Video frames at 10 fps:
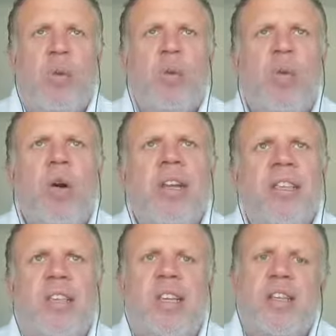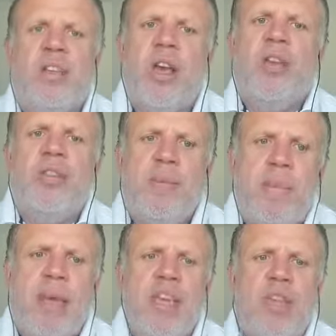what is it that's going to
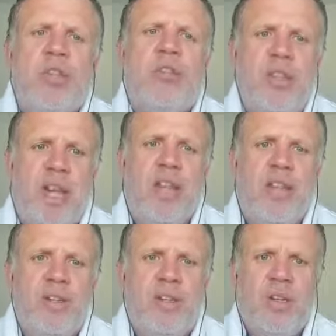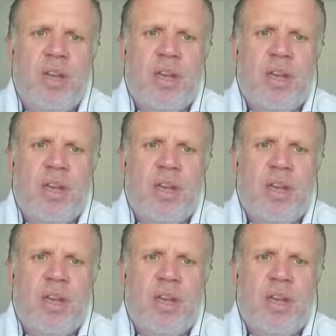make you change?